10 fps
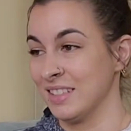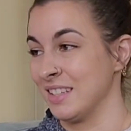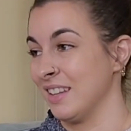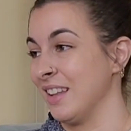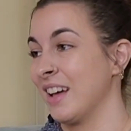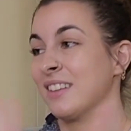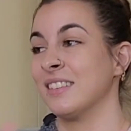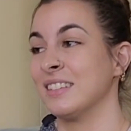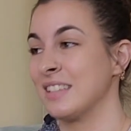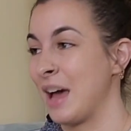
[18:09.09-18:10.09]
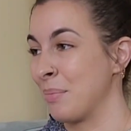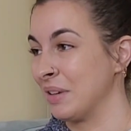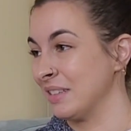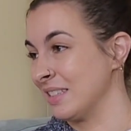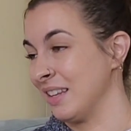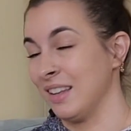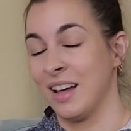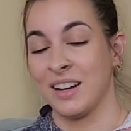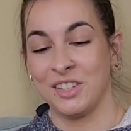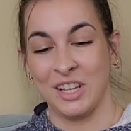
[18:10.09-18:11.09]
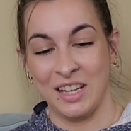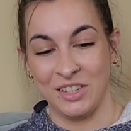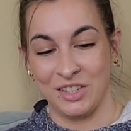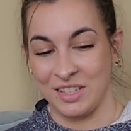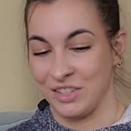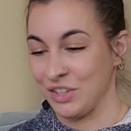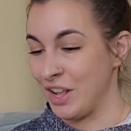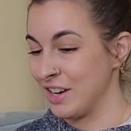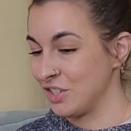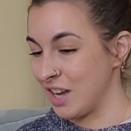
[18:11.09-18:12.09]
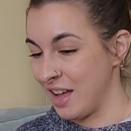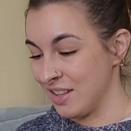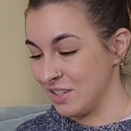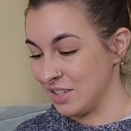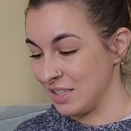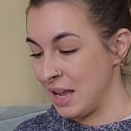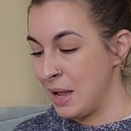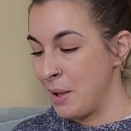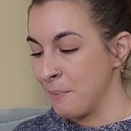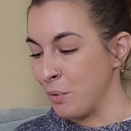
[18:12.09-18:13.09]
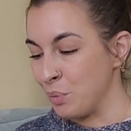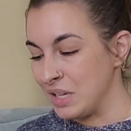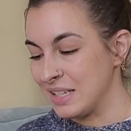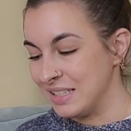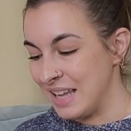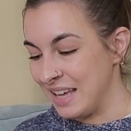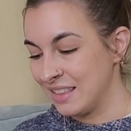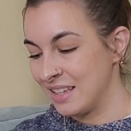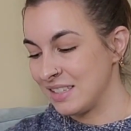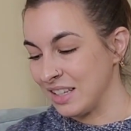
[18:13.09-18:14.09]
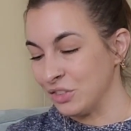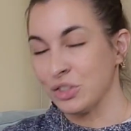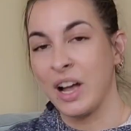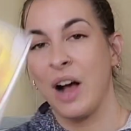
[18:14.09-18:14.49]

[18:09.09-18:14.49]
There's a lot of things happening. There's a lot of changes. There's a lot of challenges. But we can take this. Like, look